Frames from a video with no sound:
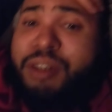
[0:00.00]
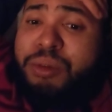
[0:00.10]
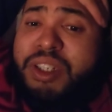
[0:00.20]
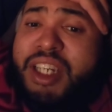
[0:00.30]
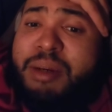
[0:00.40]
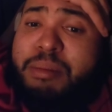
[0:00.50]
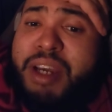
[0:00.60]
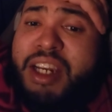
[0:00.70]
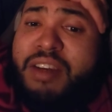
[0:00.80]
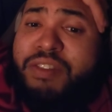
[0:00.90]
don't get
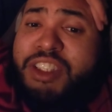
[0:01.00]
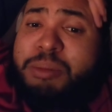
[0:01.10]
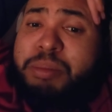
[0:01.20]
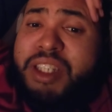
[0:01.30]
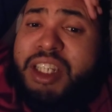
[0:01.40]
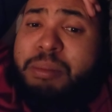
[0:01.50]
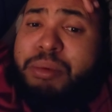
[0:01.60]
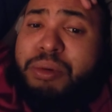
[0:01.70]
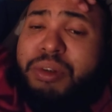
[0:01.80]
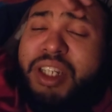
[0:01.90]
many of these
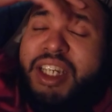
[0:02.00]
people.